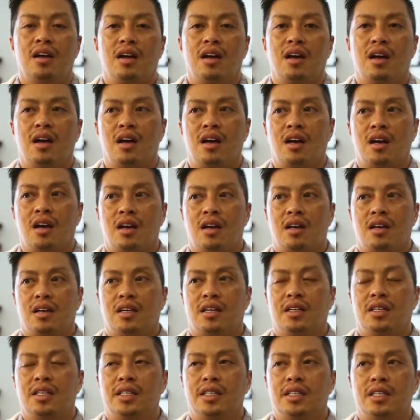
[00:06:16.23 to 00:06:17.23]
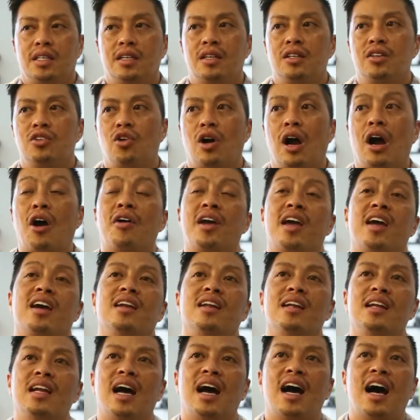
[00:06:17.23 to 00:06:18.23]
Uh, oh,
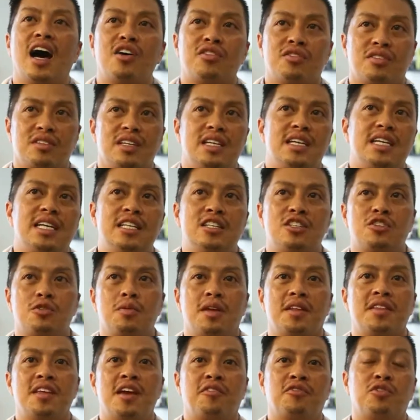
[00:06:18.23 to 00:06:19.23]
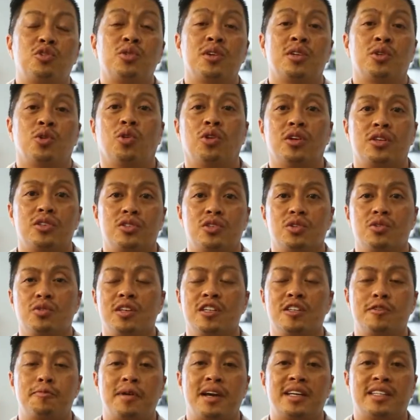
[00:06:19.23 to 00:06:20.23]
yeah, and they have to do an order too,
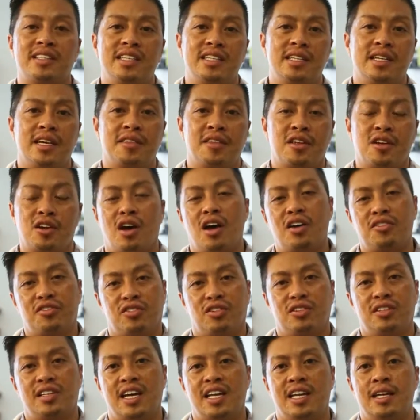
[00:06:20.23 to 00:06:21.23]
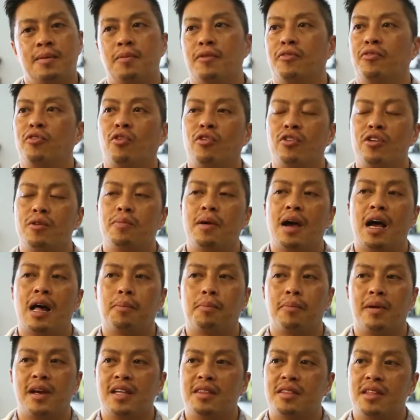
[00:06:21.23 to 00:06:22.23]
inspecting and then auscultating before you
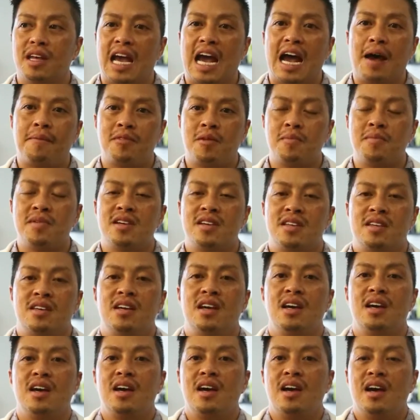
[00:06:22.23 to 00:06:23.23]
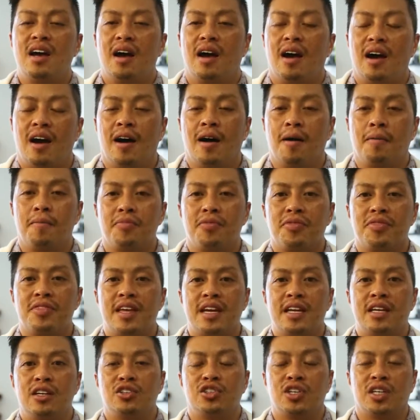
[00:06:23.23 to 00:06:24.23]
palpate the abdomen, um,
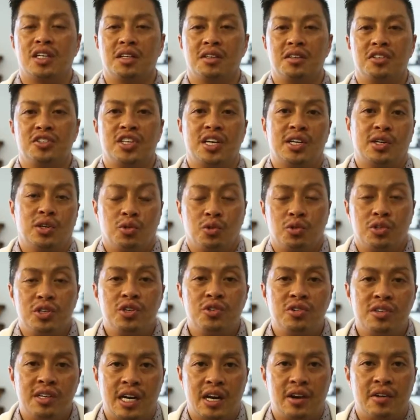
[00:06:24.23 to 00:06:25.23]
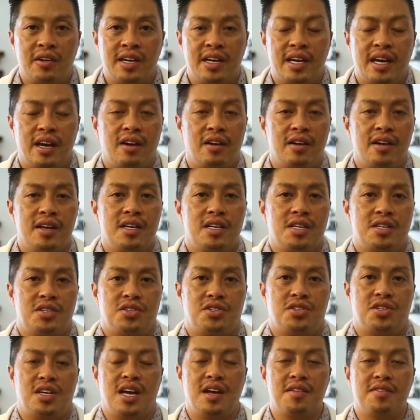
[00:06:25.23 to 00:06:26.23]
then you check in the genital urinary
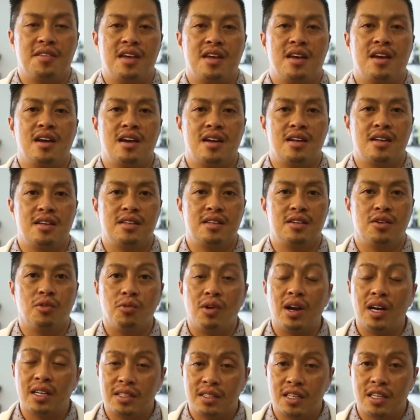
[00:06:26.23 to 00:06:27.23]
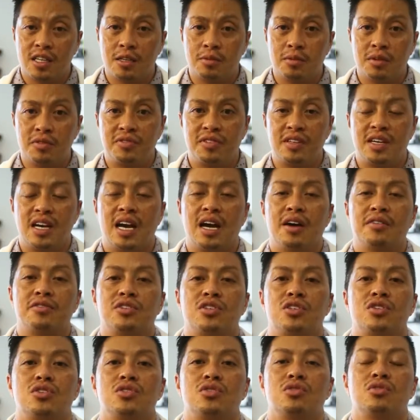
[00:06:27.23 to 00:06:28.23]
areas, and then the rectum if you have
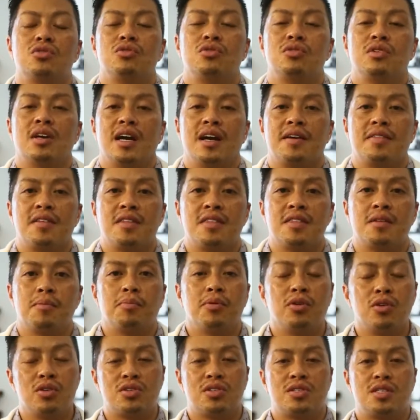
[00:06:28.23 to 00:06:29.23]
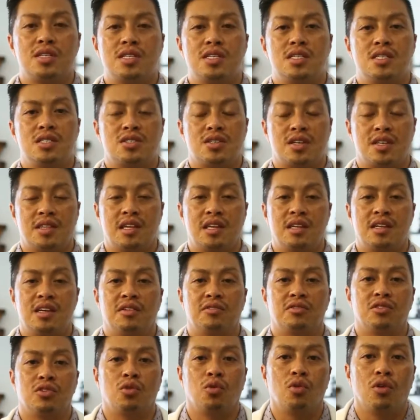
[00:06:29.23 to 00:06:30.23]
to, and then the pulses, and then you
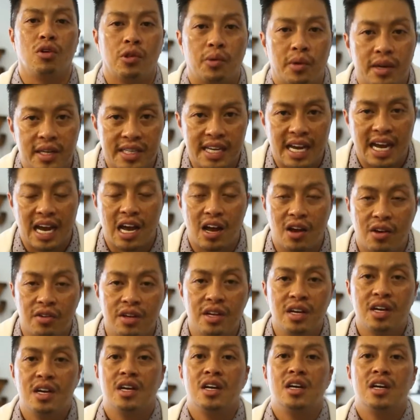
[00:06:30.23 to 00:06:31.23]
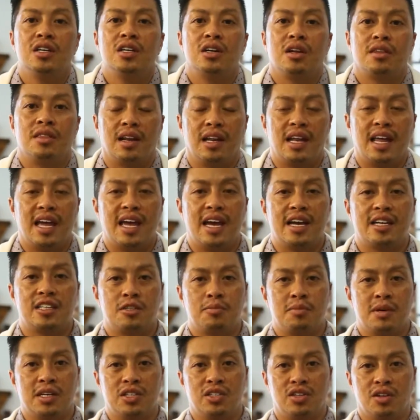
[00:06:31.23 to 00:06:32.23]
have to go all the way down the
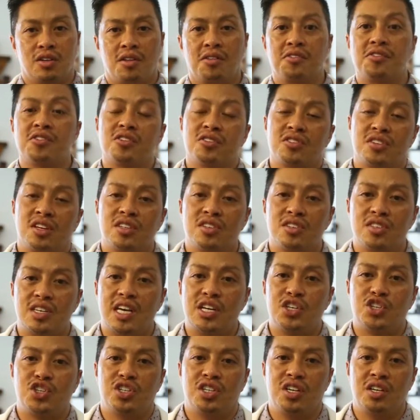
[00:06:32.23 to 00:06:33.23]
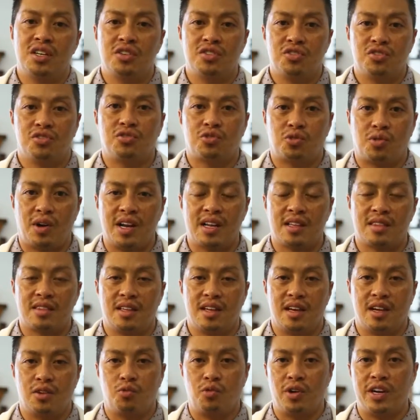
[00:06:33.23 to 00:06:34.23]
legs, make sure there's sensation, strength,
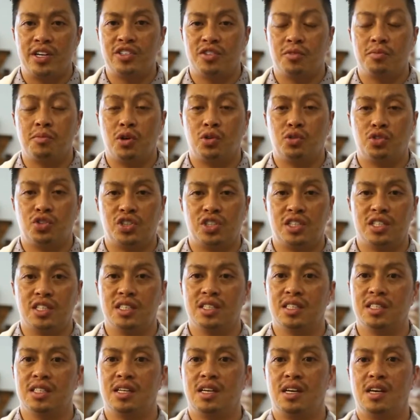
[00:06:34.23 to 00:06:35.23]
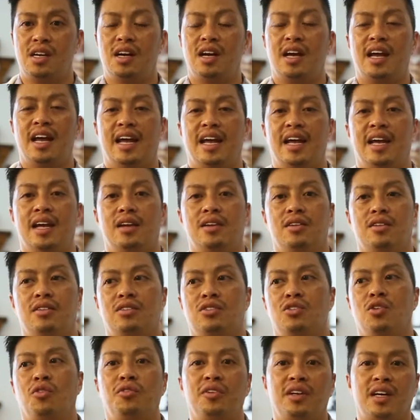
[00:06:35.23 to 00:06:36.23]
and range of motion,
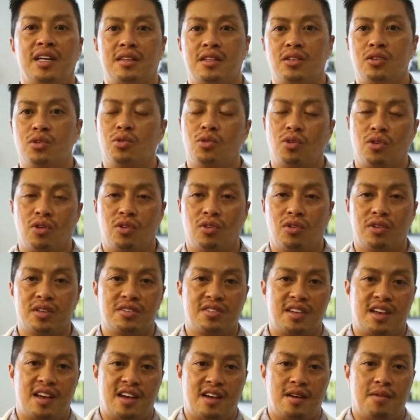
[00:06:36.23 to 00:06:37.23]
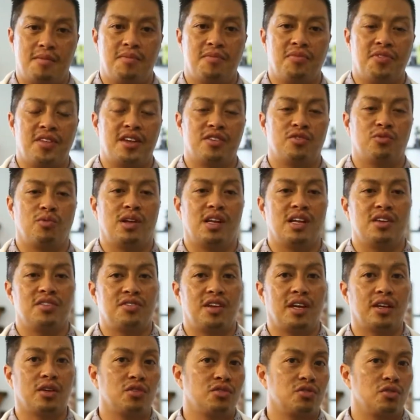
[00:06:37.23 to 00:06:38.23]
and don't forget the neural exam as well as
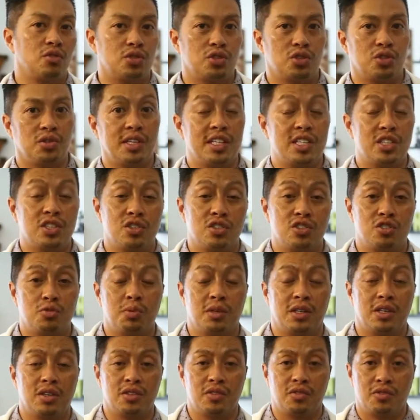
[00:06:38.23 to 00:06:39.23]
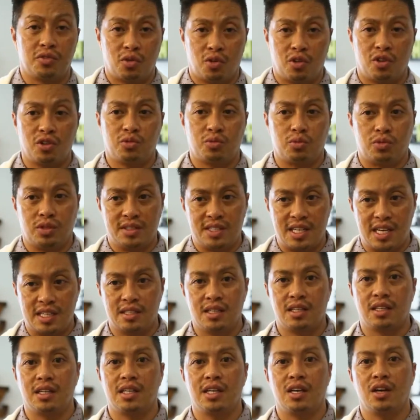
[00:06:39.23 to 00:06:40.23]
psychosocial issues because of course we're
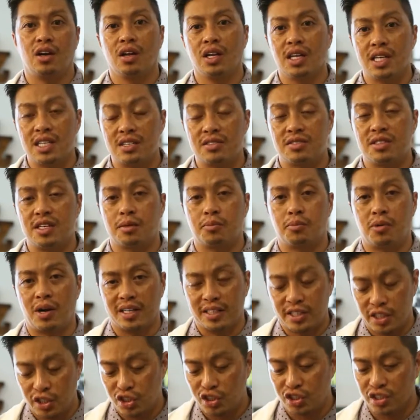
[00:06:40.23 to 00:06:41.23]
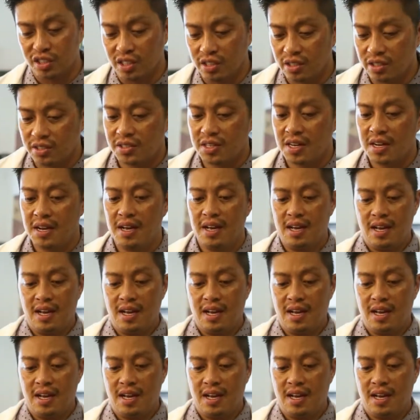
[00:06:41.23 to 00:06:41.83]
technically holistic practitioners.